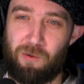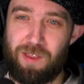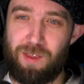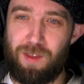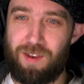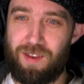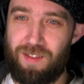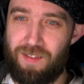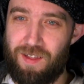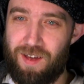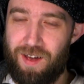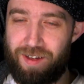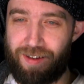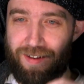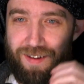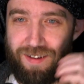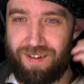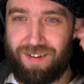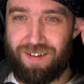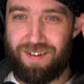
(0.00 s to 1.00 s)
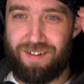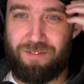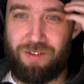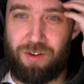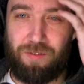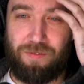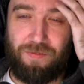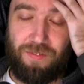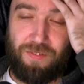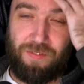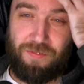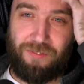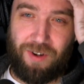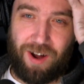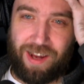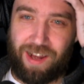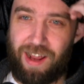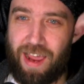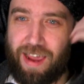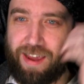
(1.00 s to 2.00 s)
when you did that. you He's
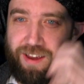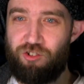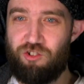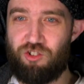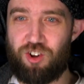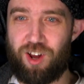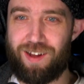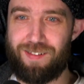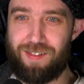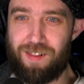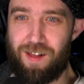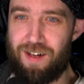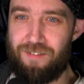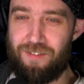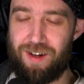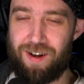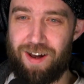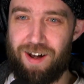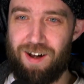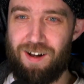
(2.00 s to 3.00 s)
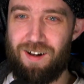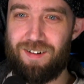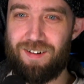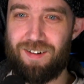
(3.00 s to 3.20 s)
a guy- shit live on air.